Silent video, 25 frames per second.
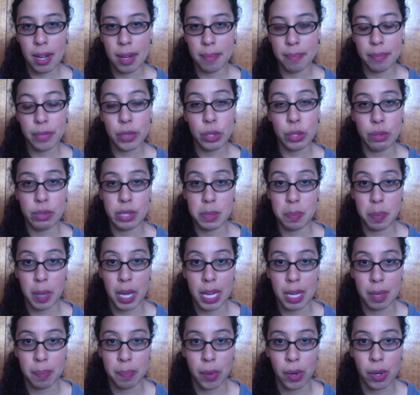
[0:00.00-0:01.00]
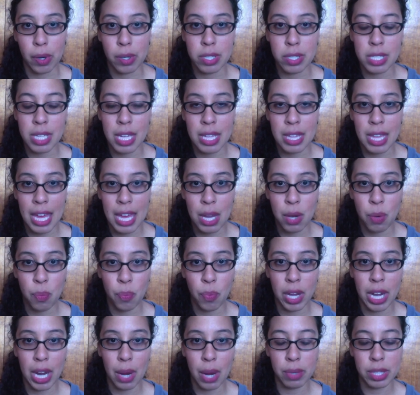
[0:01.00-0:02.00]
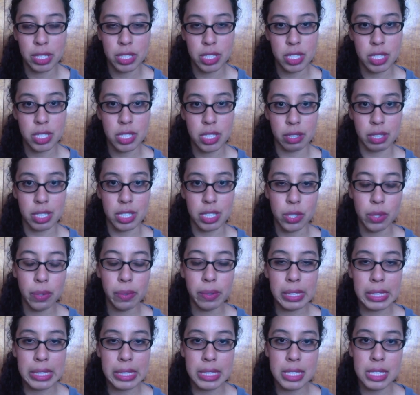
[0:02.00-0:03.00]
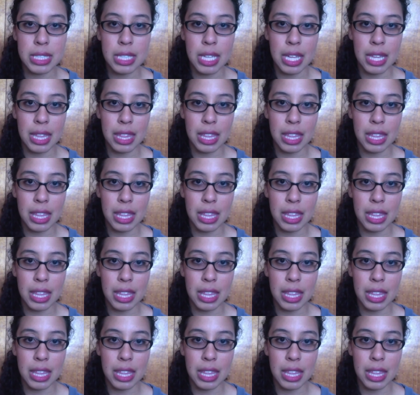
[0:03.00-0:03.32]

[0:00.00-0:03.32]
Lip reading: newspapers, and then when I went to Dunkin' Donuts,